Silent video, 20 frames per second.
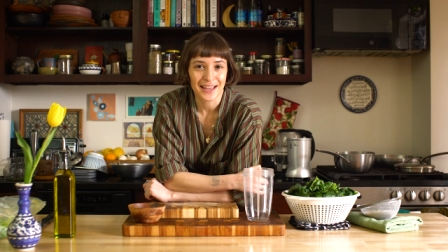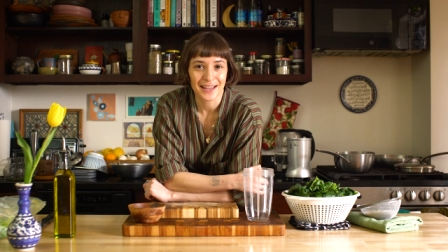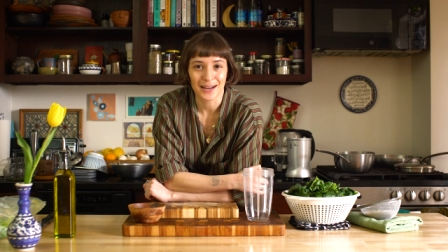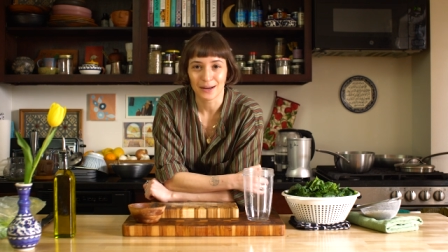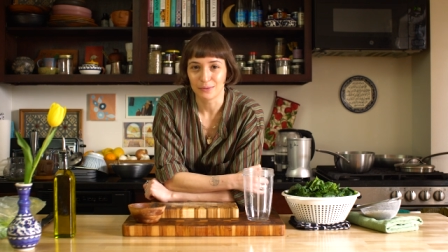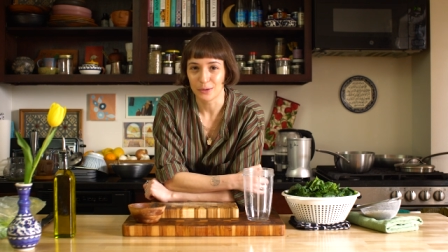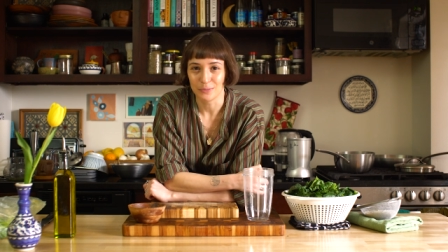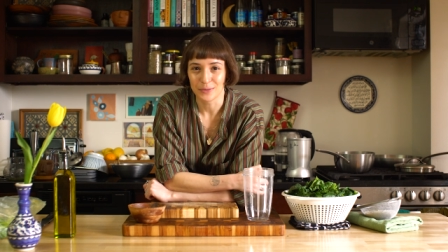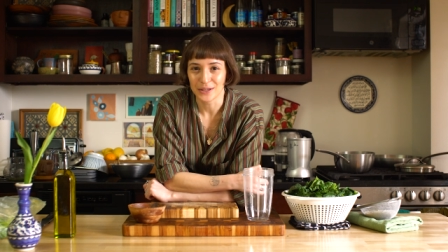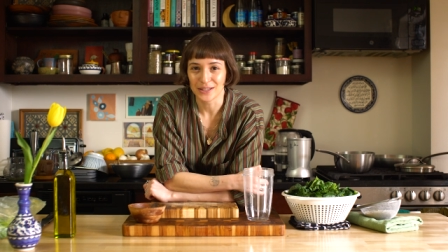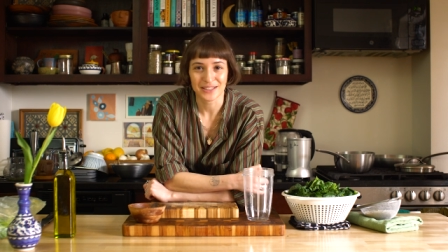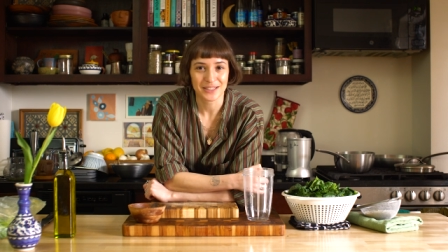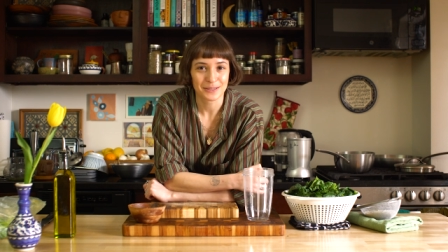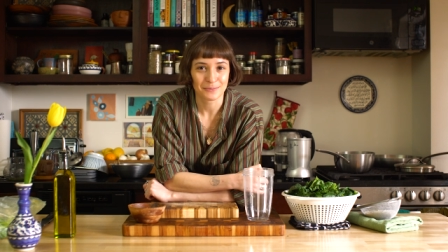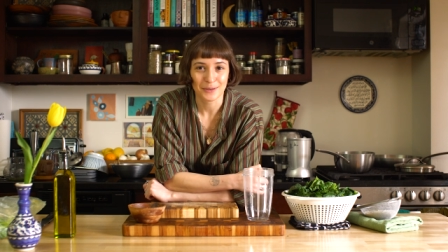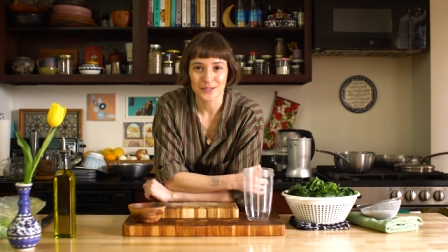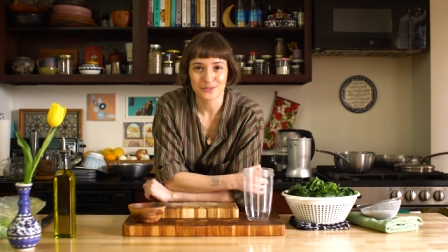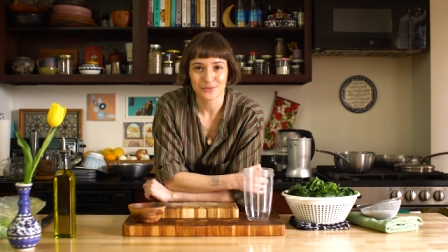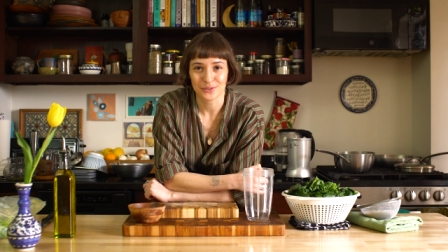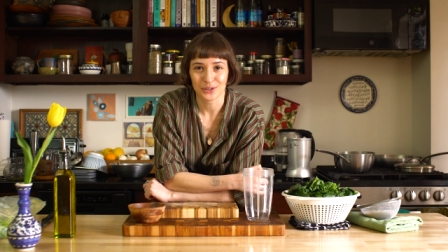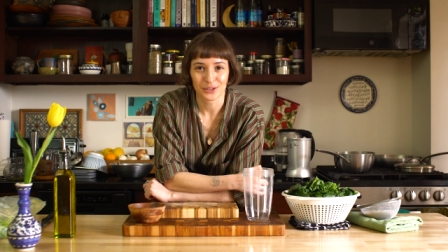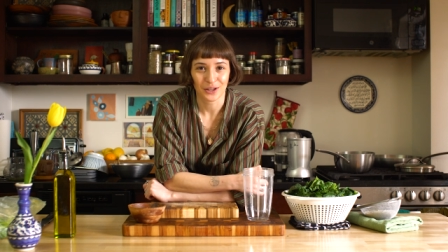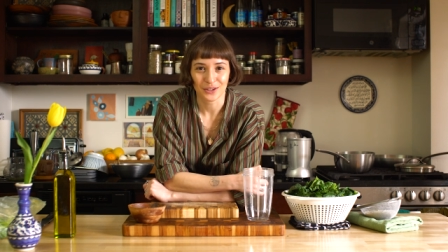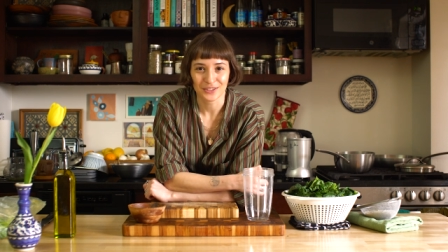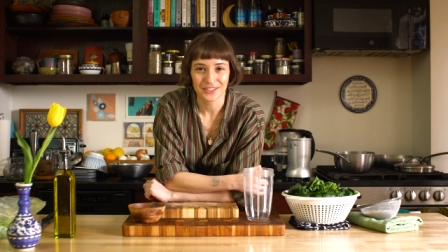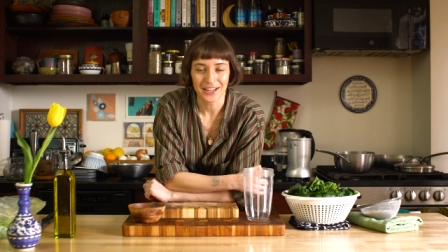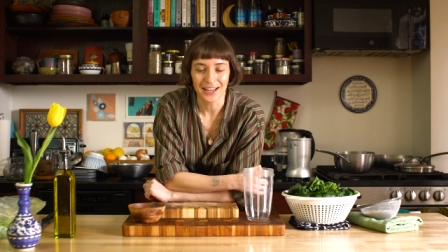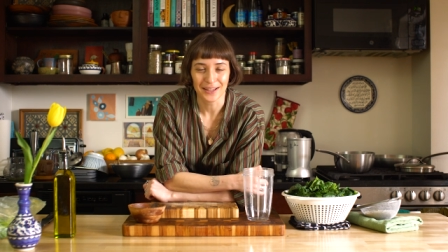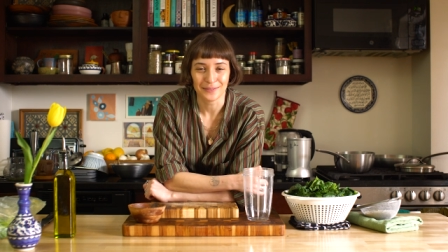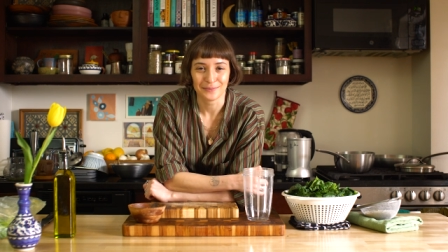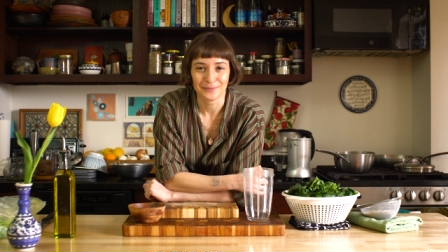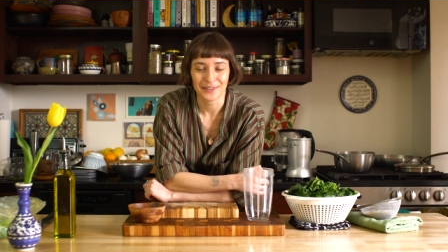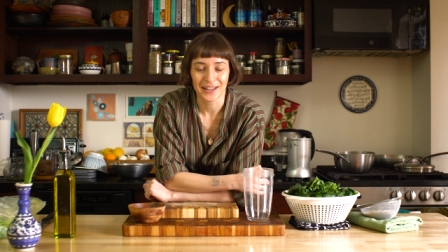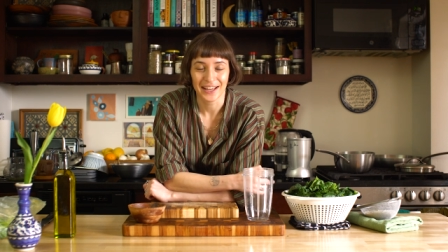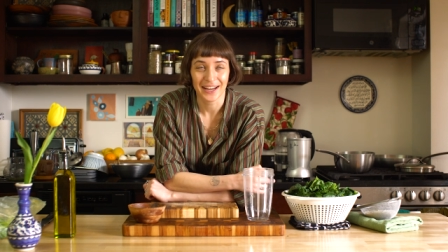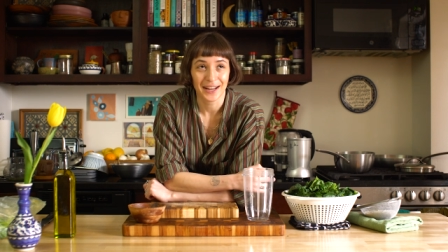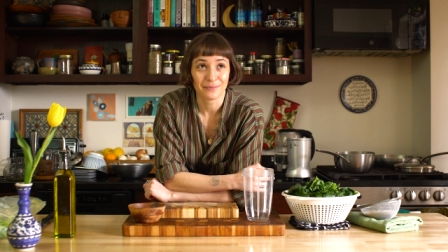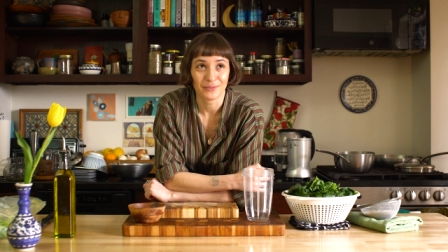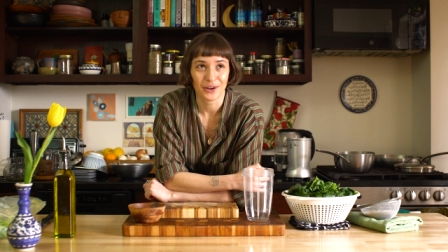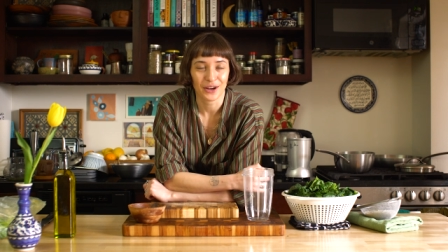and I will be in this space for a long time,
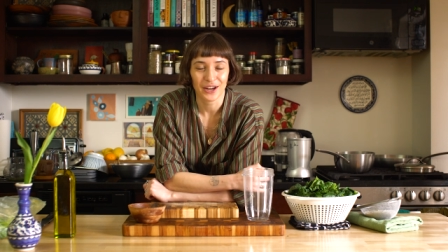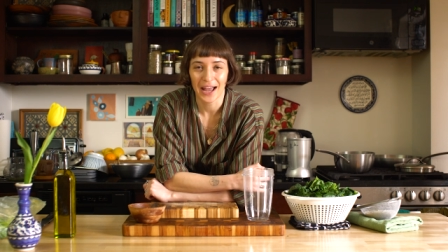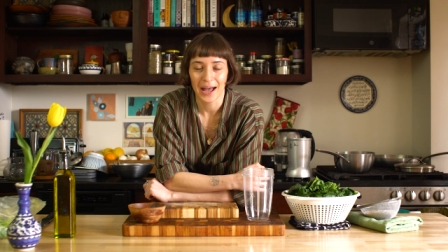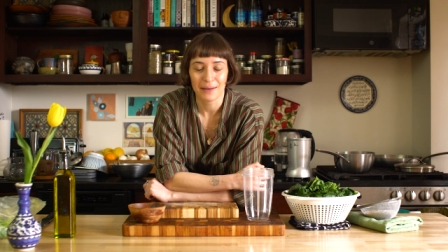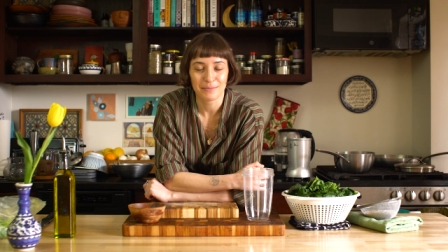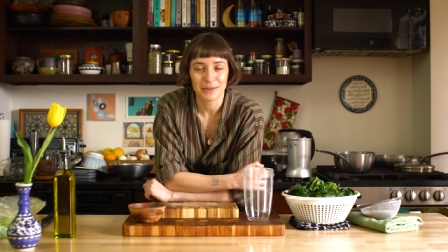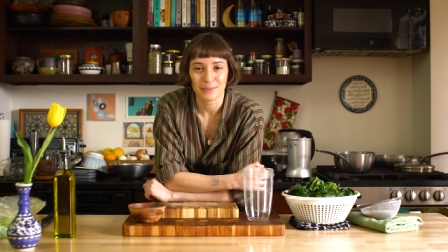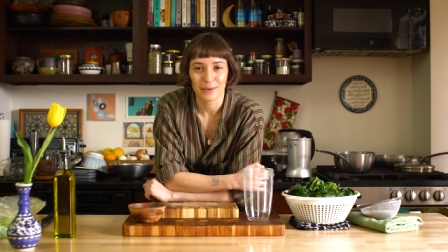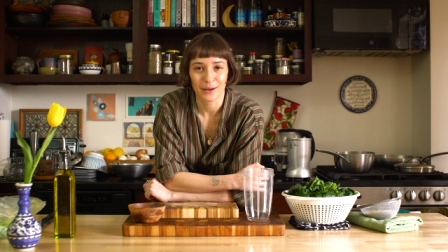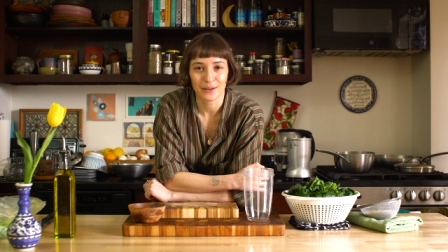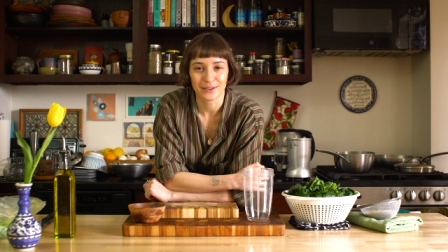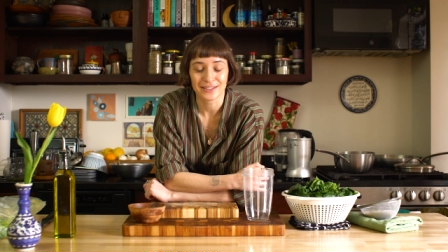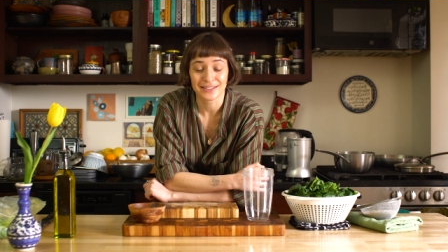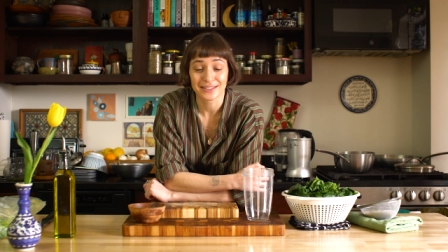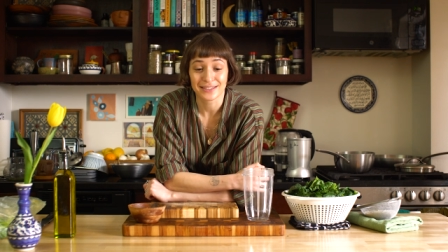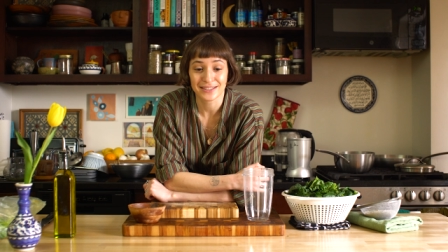and I'm very happy about it.